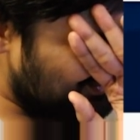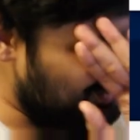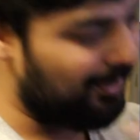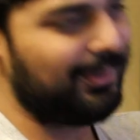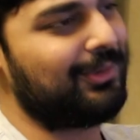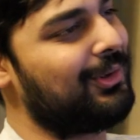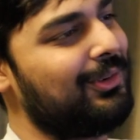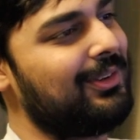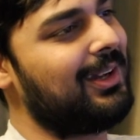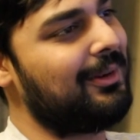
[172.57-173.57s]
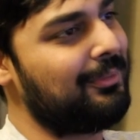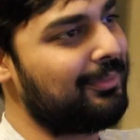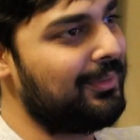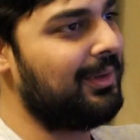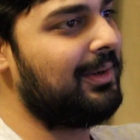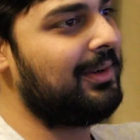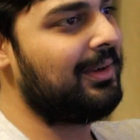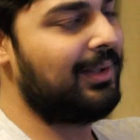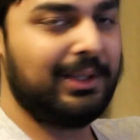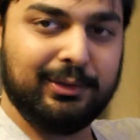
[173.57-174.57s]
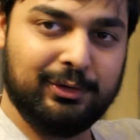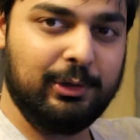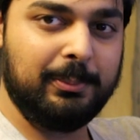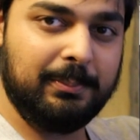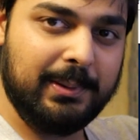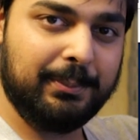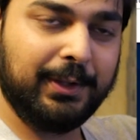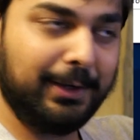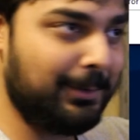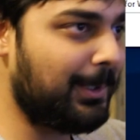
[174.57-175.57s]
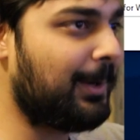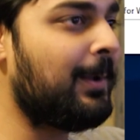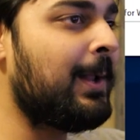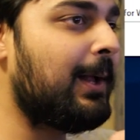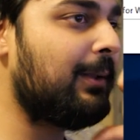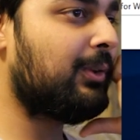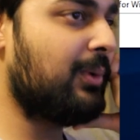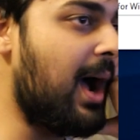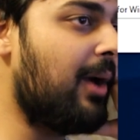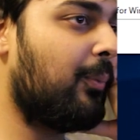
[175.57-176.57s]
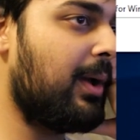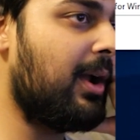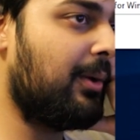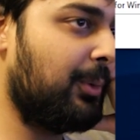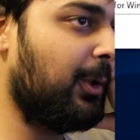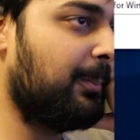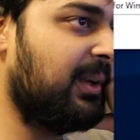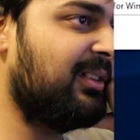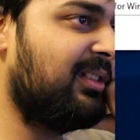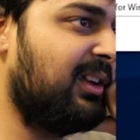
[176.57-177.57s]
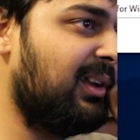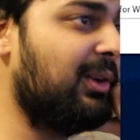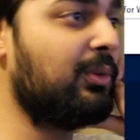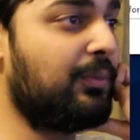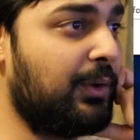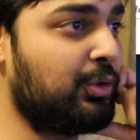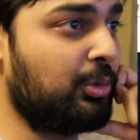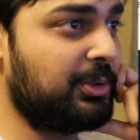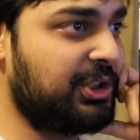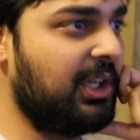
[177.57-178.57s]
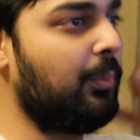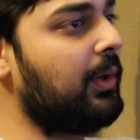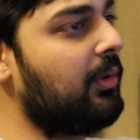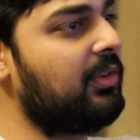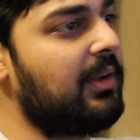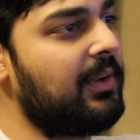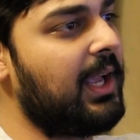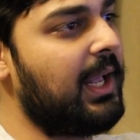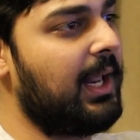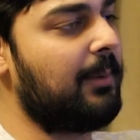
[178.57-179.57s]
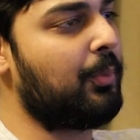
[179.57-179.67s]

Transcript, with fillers: don't risk your stuff. Let the stupid people handle it. Do not run on real PC. Use virtual machine. Windows 7, 8,